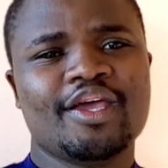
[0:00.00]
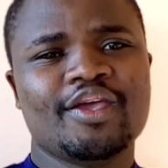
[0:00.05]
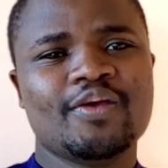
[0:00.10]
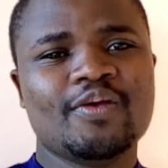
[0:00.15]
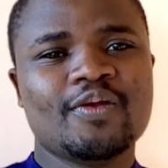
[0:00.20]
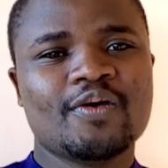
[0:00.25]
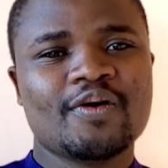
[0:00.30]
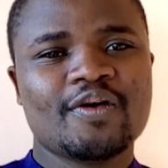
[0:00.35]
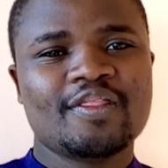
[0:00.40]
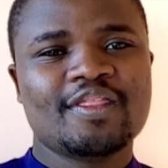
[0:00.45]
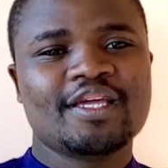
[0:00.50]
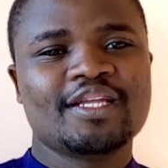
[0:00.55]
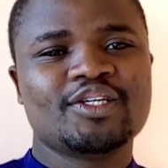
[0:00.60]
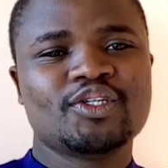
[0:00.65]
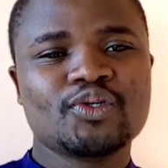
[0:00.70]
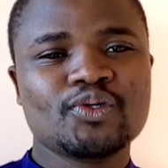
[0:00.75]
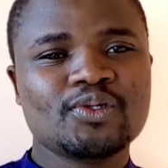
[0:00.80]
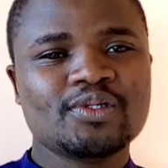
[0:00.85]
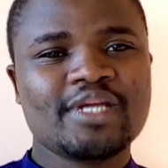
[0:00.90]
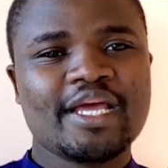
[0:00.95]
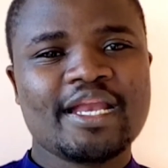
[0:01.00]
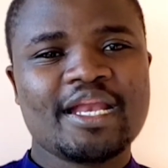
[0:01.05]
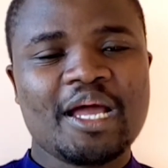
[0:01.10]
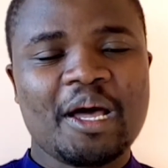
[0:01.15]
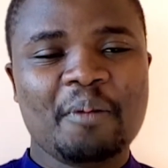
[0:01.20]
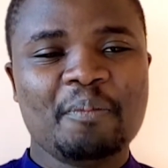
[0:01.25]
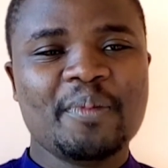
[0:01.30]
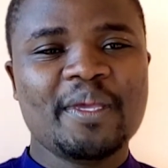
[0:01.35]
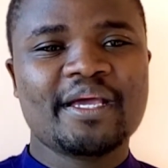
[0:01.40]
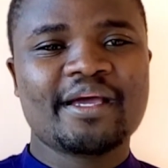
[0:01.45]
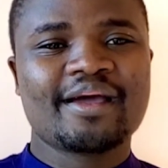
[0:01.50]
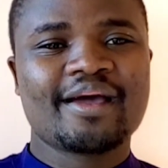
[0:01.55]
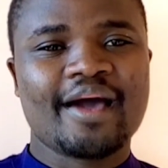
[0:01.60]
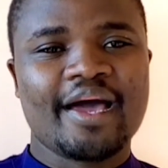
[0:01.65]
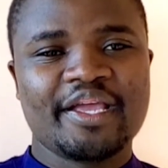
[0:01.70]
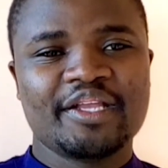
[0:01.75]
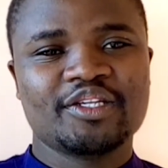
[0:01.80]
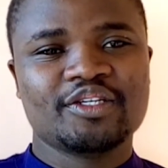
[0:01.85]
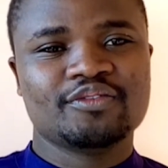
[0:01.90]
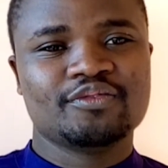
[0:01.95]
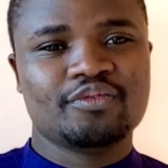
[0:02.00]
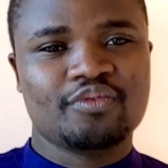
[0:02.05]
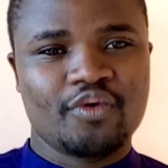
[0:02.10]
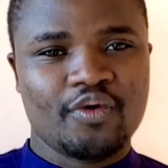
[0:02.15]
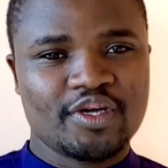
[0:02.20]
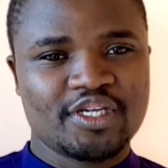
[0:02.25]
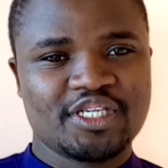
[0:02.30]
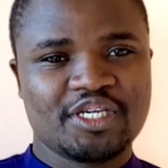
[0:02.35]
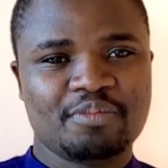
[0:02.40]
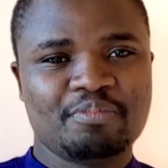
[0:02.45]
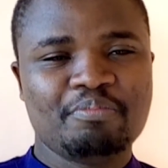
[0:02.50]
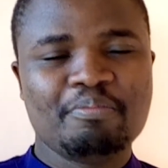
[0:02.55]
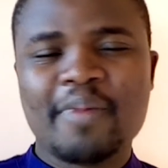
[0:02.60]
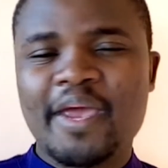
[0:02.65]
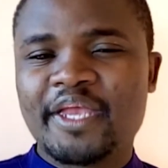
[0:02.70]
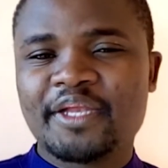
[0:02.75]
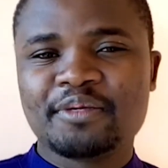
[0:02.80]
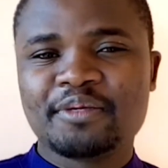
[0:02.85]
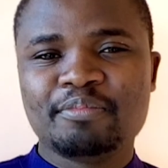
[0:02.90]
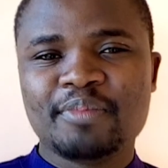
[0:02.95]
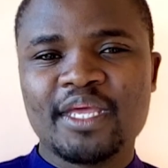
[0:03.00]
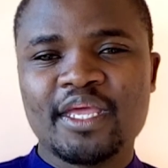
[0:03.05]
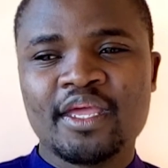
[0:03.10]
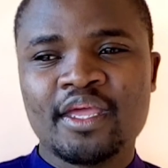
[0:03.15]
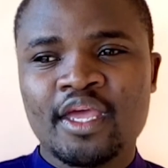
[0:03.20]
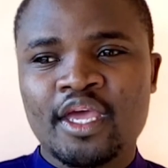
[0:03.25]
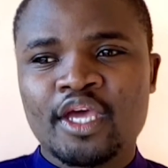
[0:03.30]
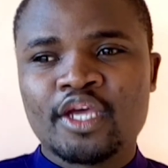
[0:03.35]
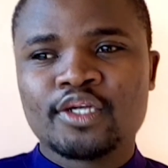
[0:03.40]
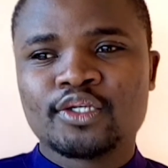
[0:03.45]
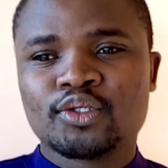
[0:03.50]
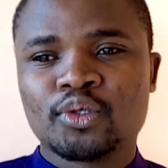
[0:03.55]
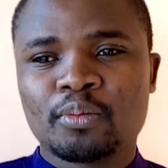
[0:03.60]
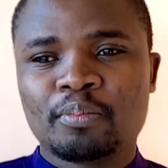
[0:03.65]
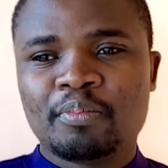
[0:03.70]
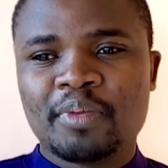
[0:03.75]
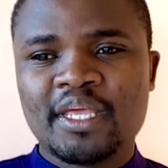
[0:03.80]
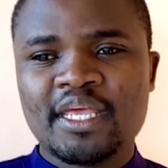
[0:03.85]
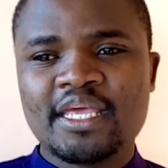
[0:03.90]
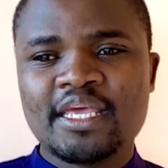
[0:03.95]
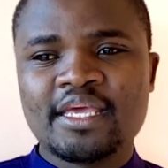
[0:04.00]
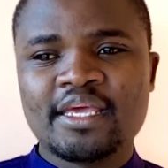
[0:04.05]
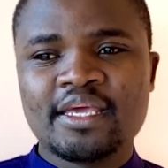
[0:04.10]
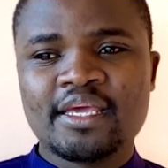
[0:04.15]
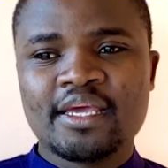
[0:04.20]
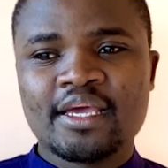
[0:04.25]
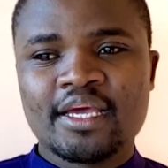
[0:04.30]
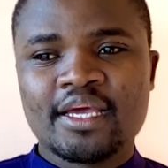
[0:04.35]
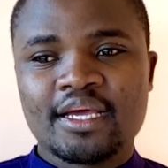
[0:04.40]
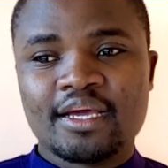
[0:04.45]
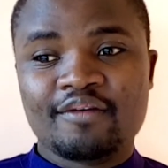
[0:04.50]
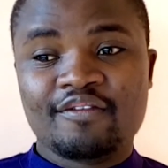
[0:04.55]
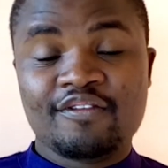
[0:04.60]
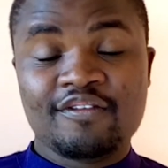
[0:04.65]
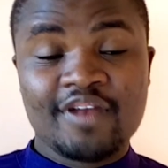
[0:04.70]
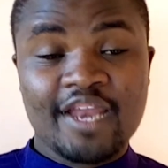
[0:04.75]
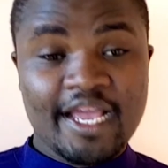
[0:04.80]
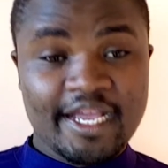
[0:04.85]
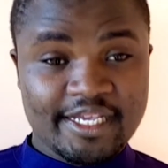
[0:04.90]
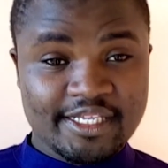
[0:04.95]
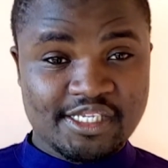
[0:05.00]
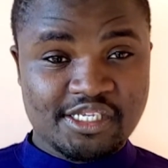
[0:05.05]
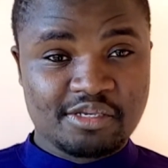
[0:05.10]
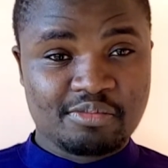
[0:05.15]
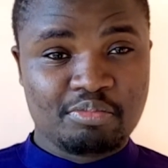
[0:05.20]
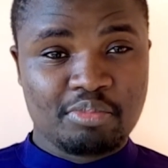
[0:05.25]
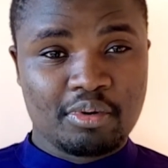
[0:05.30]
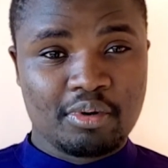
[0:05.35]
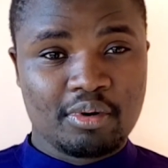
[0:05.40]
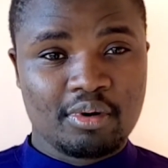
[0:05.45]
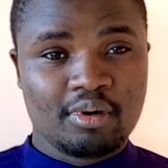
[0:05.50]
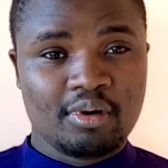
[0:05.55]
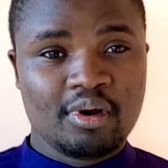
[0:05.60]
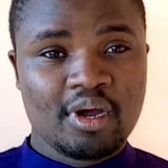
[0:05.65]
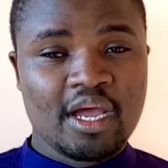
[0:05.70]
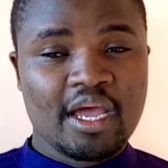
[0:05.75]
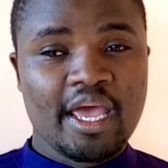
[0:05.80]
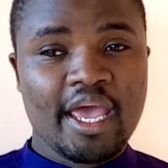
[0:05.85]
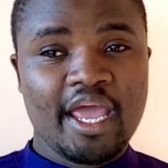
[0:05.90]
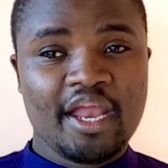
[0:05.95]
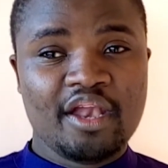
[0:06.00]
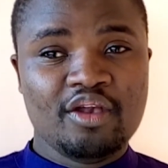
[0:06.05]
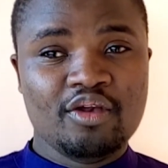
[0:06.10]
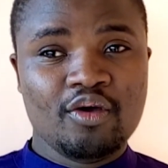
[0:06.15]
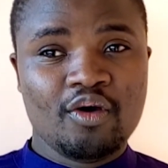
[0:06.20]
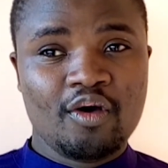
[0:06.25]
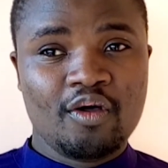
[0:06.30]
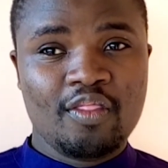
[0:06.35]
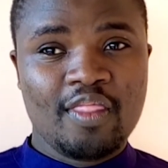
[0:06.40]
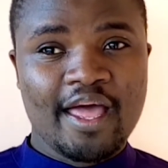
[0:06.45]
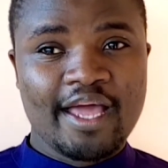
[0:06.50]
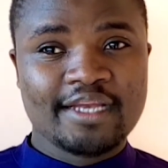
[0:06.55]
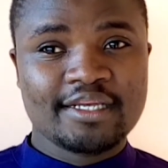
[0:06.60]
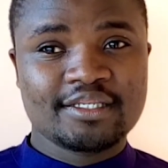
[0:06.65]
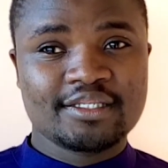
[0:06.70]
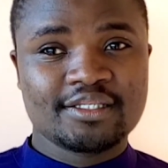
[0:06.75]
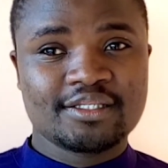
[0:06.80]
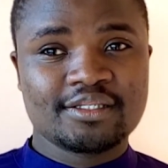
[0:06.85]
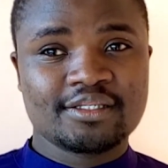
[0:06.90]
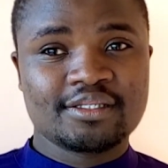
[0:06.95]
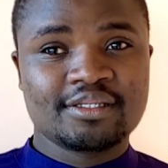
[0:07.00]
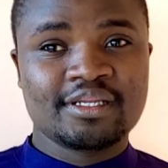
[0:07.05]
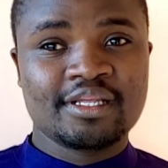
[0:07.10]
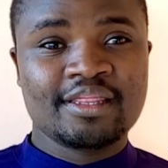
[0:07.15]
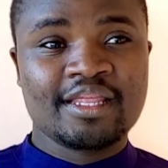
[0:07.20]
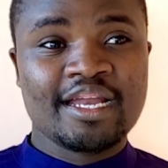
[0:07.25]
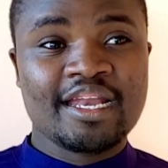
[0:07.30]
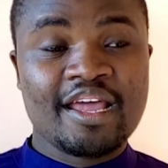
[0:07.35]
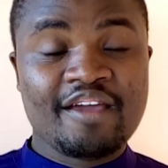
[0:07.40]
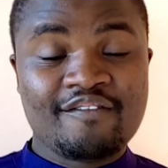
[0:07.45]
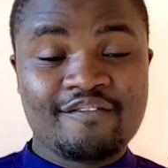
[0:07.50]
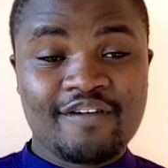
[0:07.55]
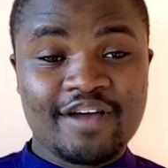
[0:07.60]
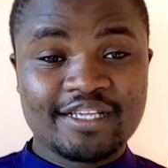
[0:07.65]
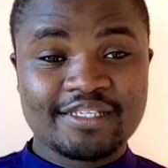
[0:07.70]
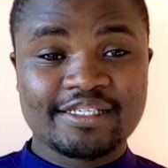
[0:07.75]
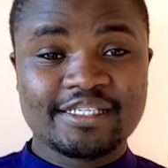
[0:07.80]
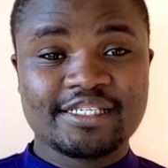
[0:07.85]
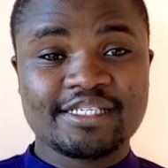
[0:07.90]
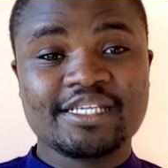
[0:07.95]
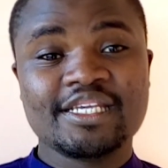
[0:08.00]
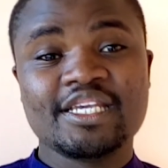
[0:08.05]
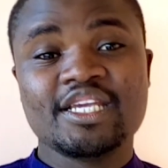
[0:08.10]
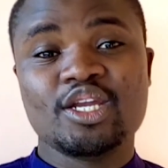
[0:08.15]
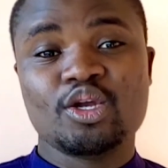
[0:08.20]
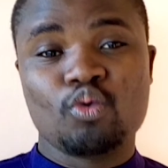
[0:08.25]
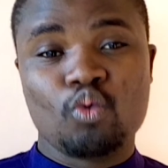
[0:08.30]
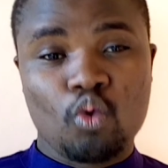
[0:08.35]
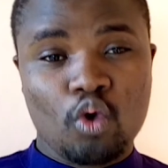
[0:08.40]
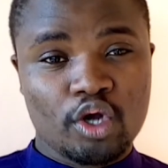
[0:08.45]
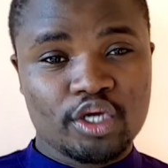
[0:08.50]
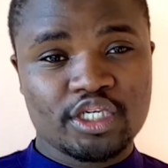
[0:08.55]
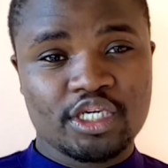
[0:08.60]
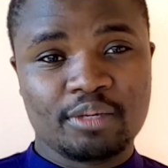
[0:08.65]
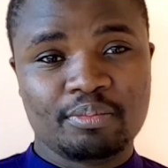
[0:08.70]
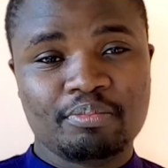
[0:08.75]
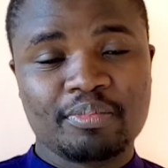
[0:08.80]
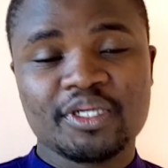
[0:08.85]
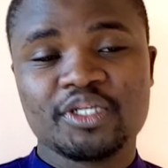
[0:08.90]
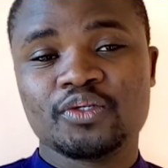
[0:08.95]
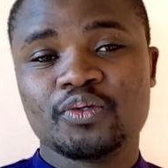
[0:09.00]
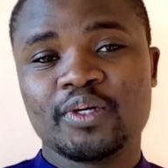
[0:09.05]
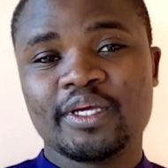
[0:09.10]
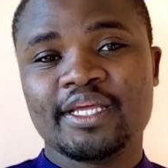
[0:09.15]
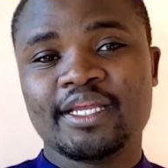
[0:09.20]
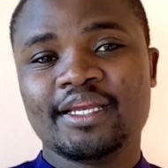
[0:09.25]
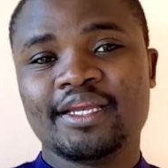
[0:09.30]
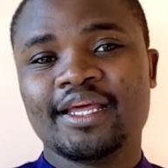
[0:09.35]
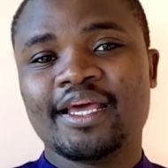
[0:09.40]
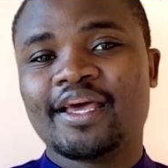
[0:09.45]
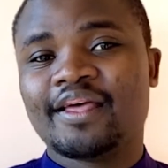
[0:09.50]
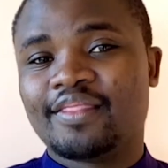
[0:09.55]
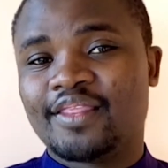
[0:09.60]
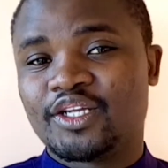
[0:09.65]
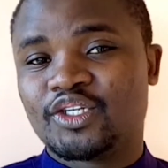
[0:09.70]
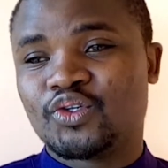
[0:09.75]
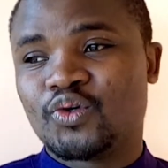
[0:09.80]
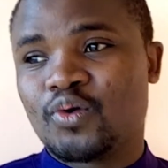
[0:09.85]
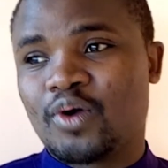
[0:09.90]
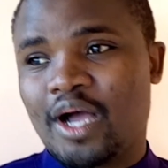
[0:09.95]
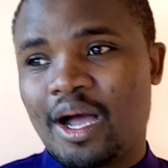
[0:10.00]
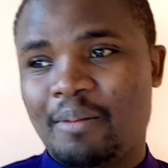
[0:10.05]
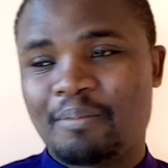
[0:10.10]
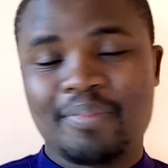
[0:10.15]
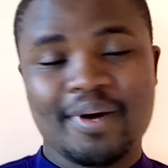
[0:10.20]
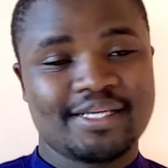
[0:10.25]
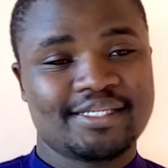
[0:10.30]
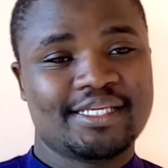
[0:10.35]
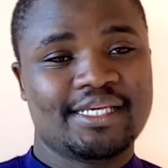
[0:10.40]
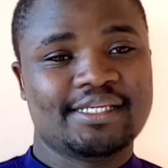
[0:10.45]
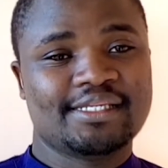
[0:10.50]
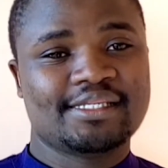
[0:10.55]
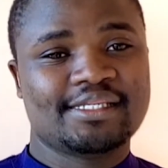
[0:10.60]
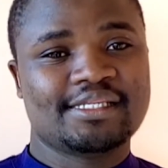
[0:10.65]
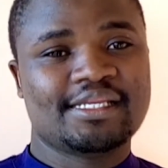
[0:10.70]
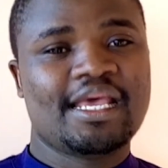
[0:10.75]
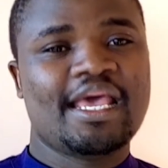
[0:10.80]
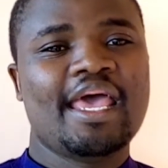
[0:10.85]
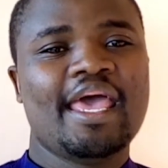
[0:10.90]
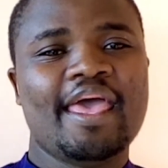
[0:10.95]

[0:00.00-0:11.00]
The two dynamic kind of worship made me to be flexible and know that the diversity in worship between the two campuses.